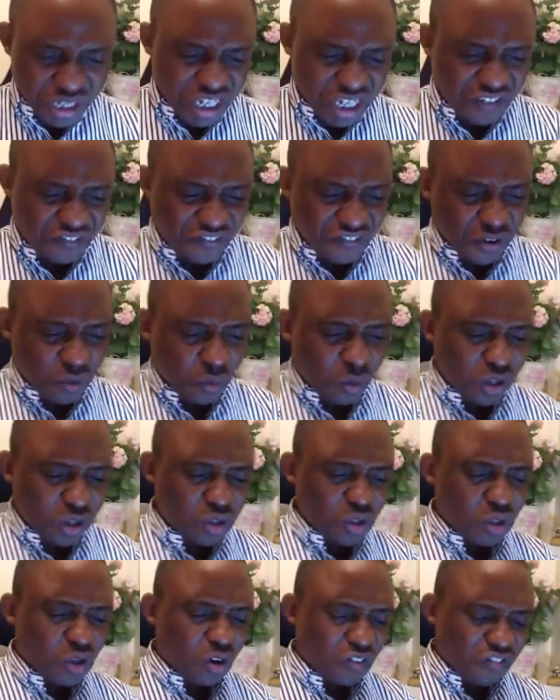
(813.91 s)
If you want
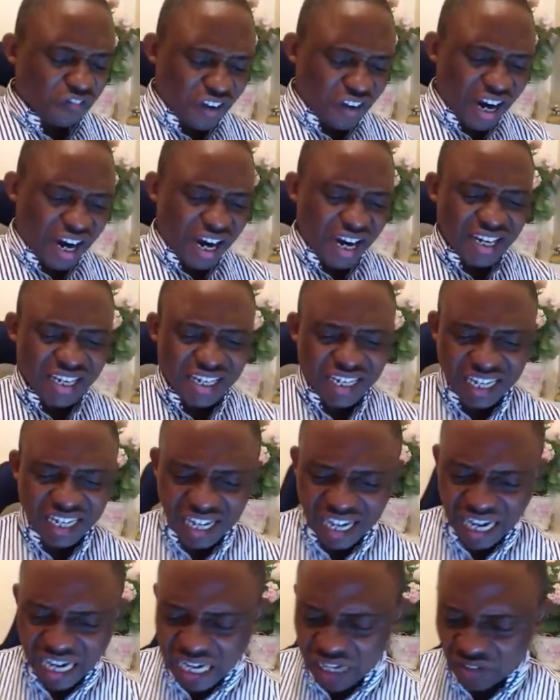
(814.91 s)
to go far in
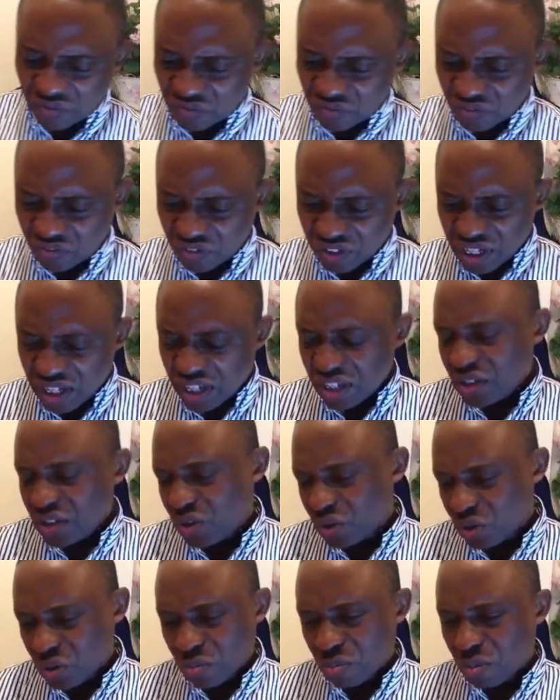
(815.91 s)
life,
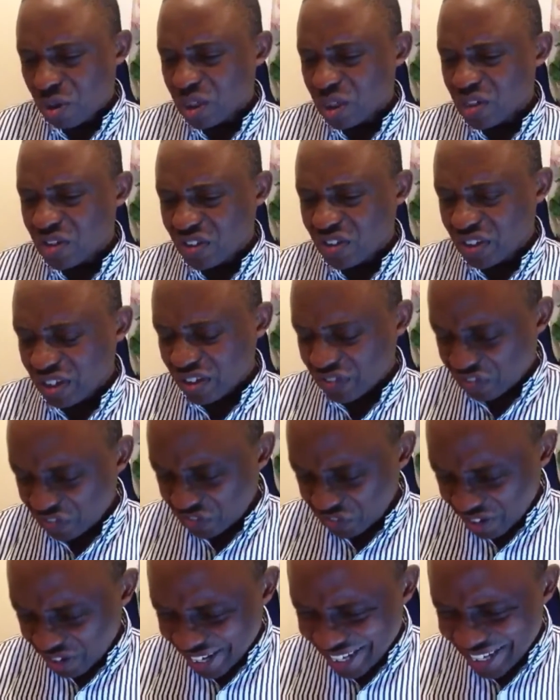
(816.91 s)
you must
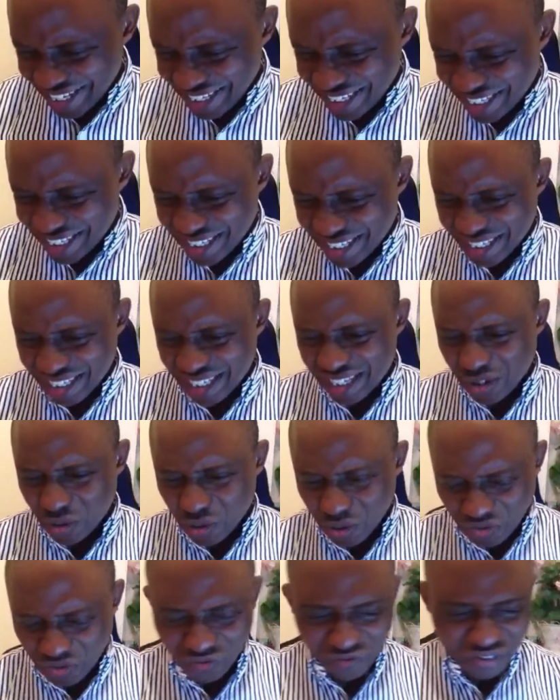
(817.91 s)
fight a
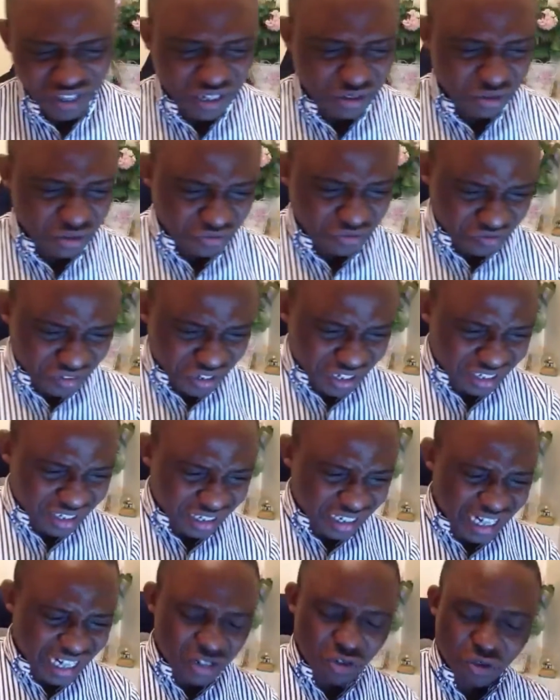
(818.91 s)
good fight of faith,
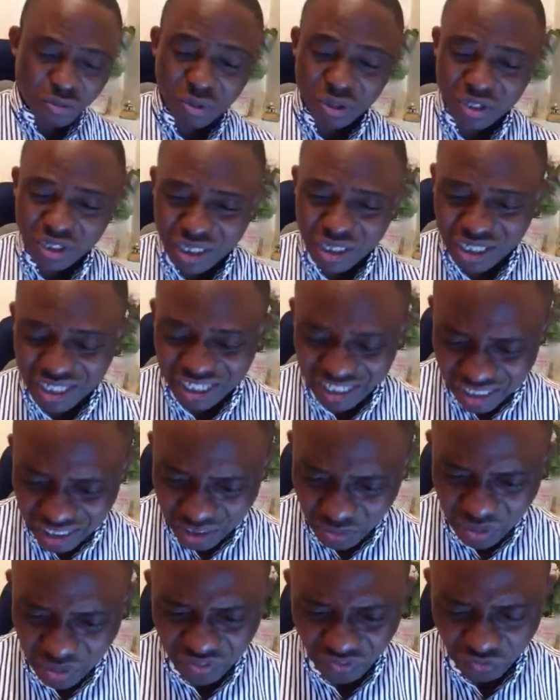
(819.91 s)
and you must
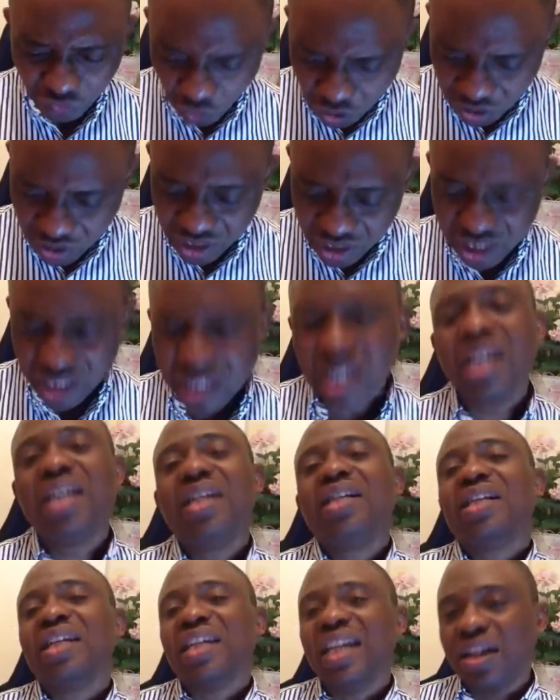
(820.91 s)
deal with forces
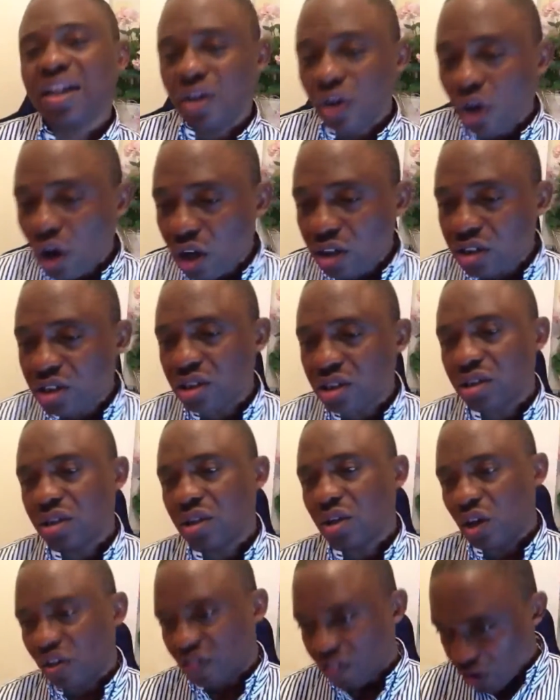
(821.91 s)
that are not
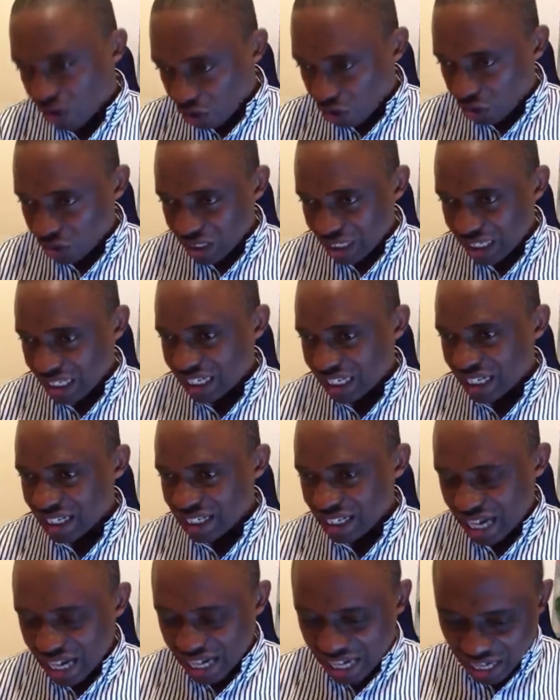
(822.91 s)
of God that are
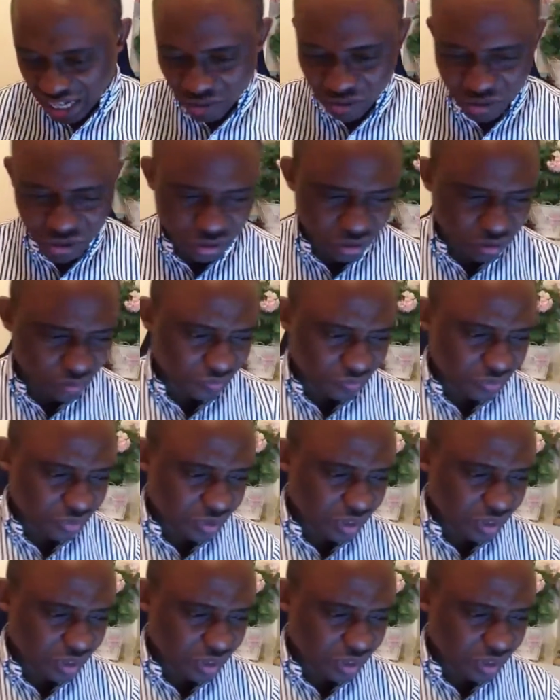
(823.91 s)
around you.